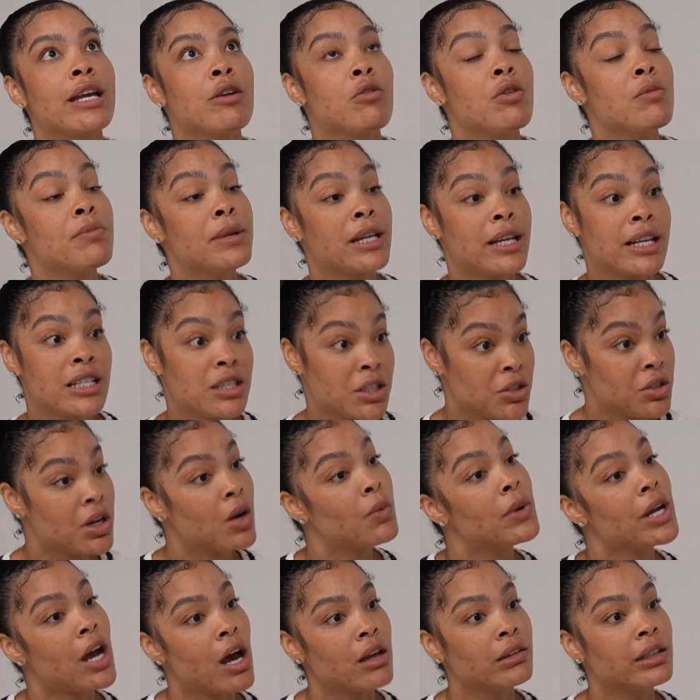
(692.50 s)
would be, because you know
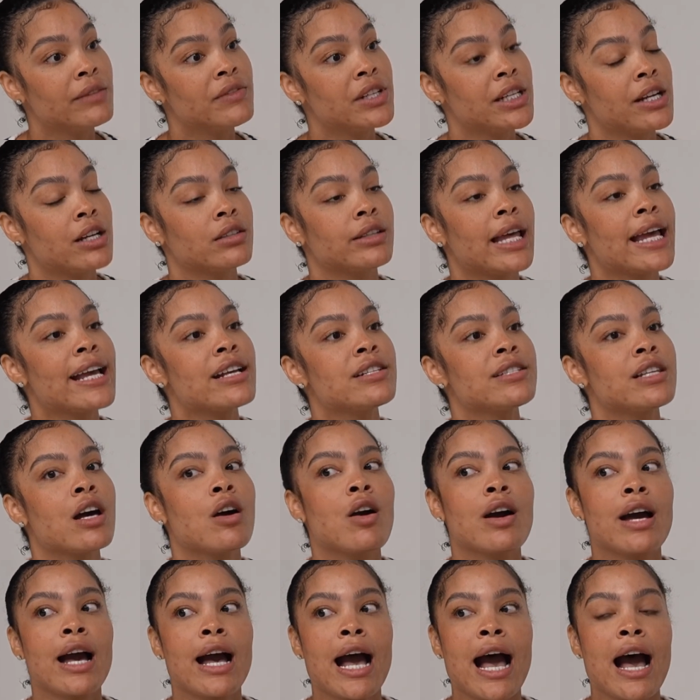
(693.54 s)
we all lived in LA,
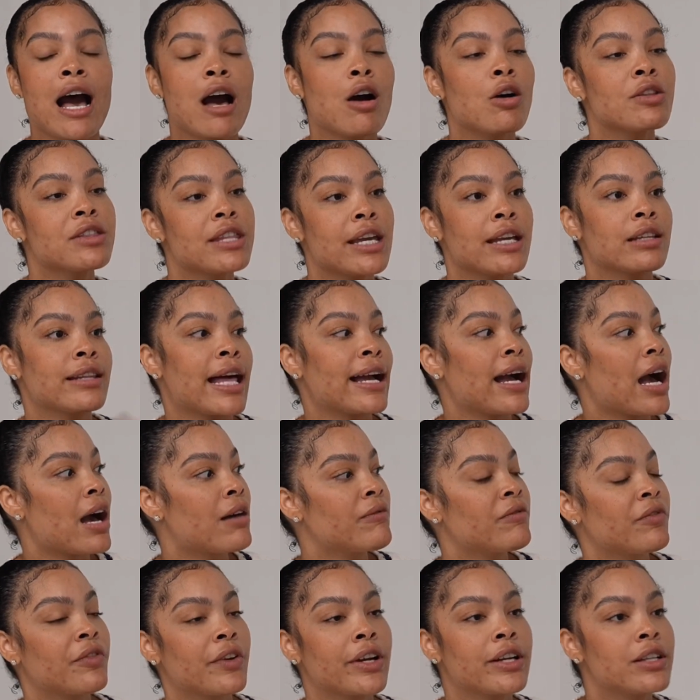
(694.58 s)
so I'll think like
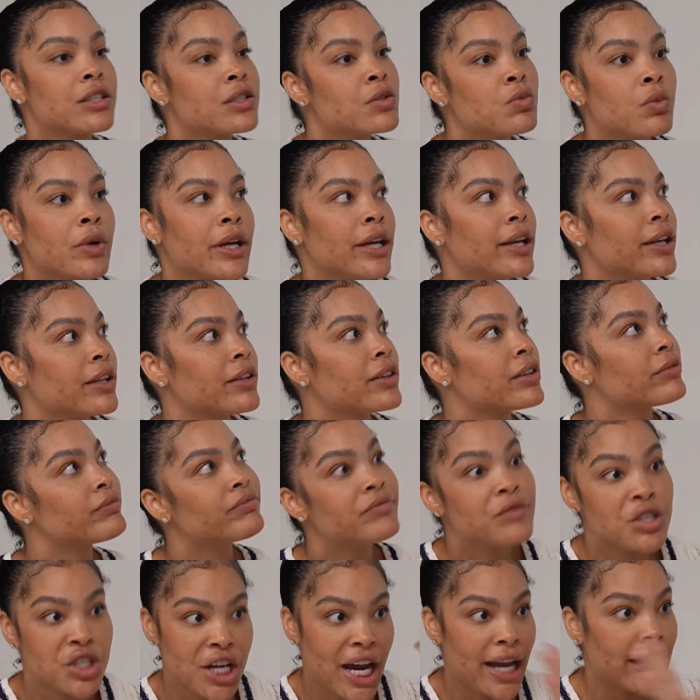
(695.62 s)
I'm friends with
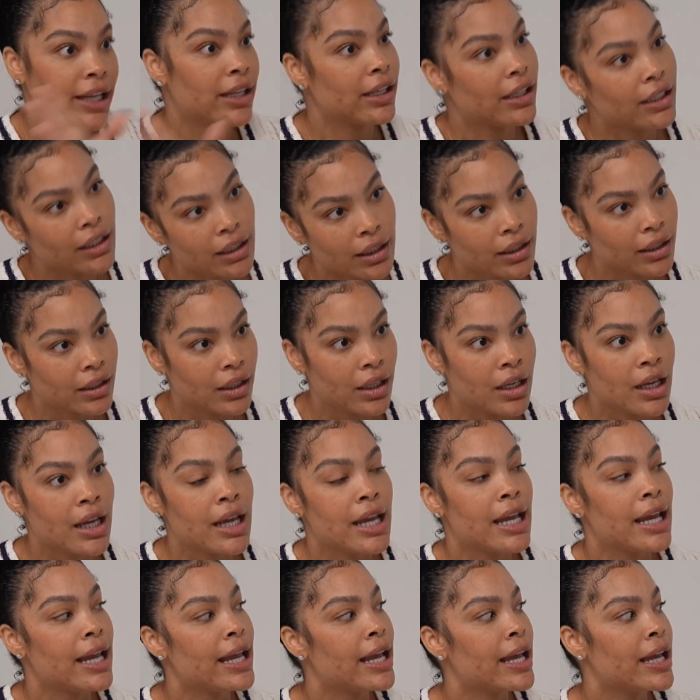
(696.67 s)
Jackie,
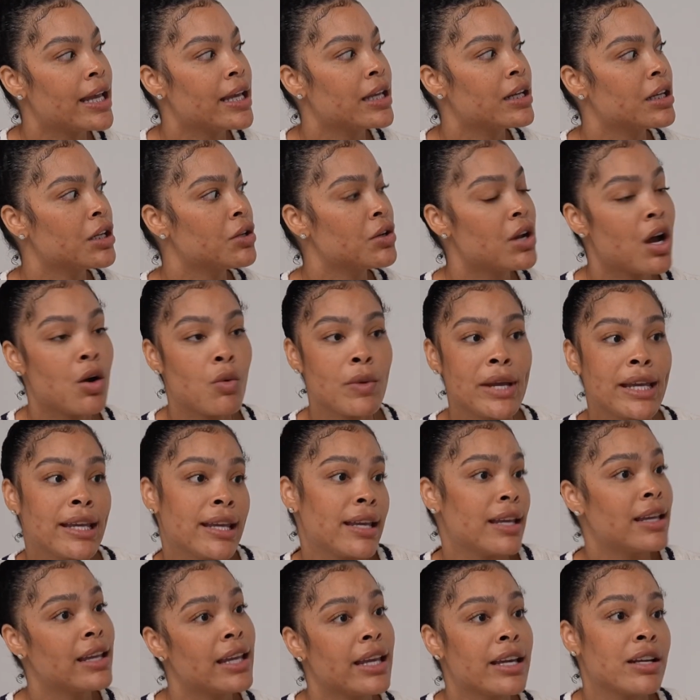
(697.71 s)
and you know we
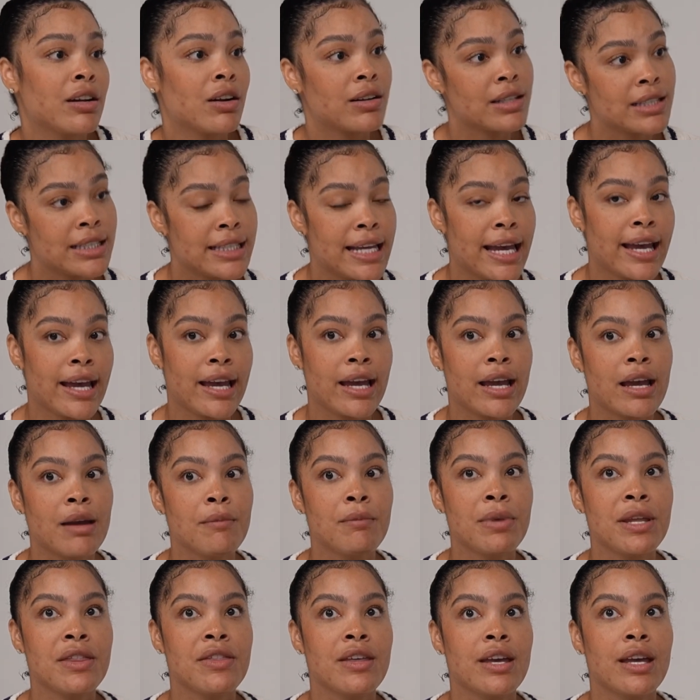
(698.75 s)
kikiing on set,
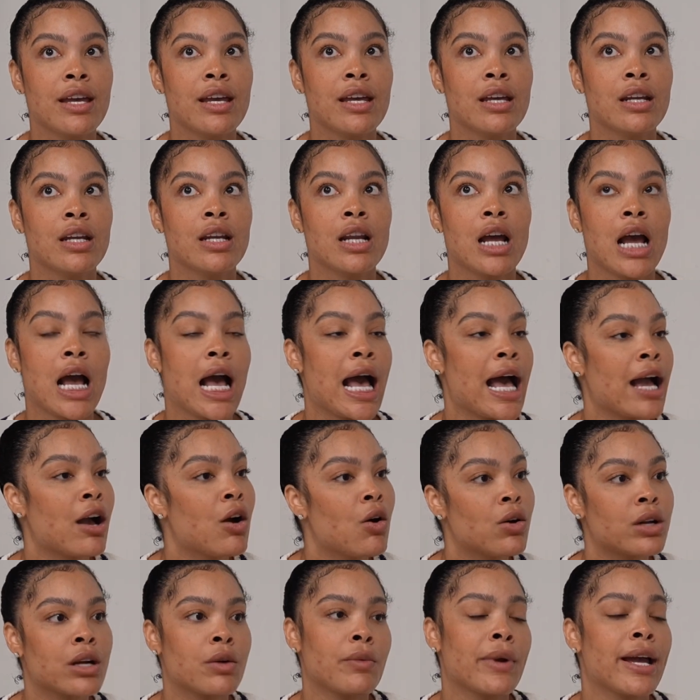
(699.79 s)
but then I
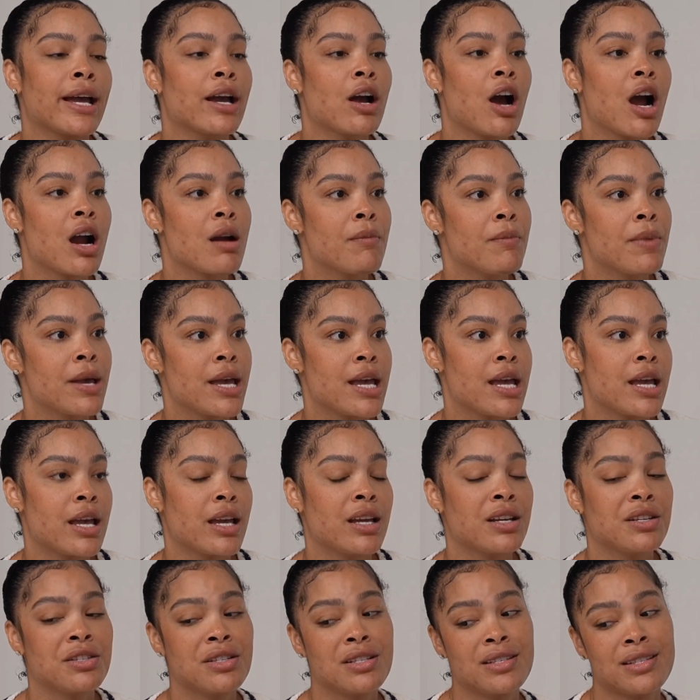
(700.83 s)
go on a red carpet
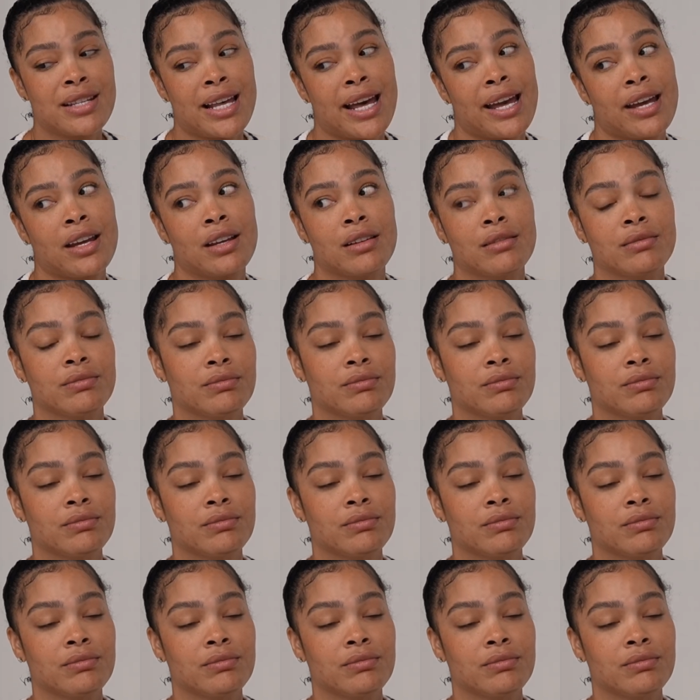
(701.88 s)
and she's like,